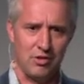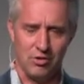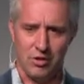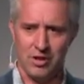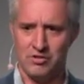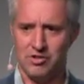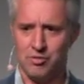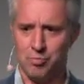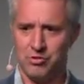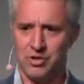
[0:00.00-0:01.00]
You get a
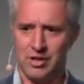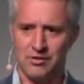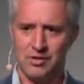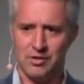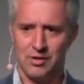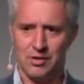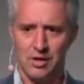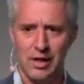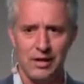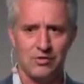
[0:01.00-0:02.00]
6%
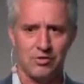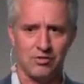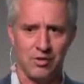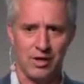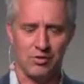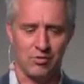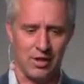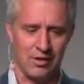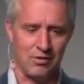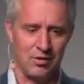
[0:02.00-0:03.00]
interest rate on
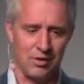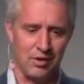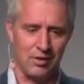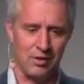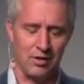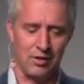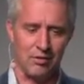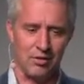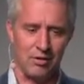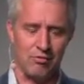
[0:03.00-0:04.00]
that, and
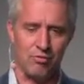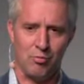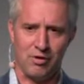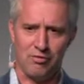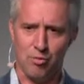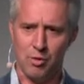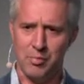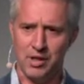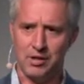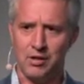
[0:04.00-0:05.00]
you know, from my former
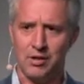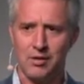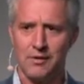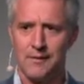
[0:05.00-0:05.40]
banker